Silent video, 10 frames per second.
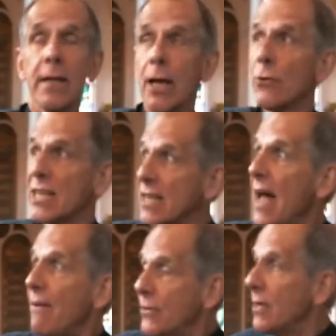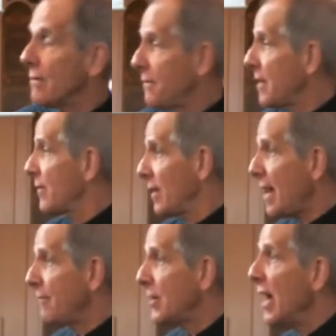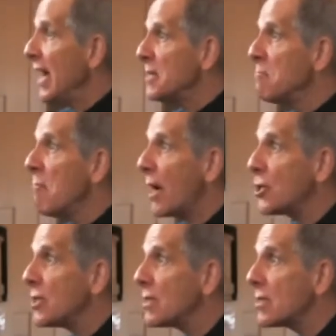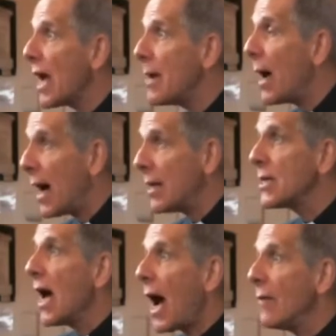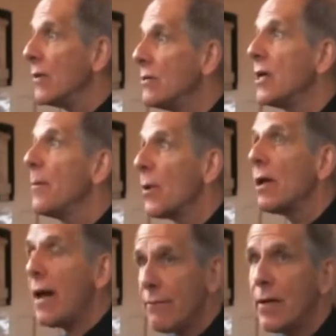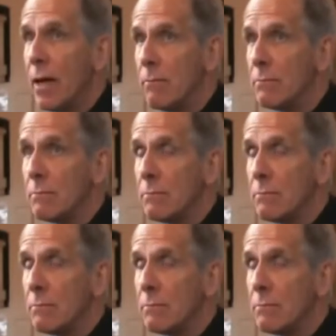illness left her, the fever left her, is much the same as, and the demon left him.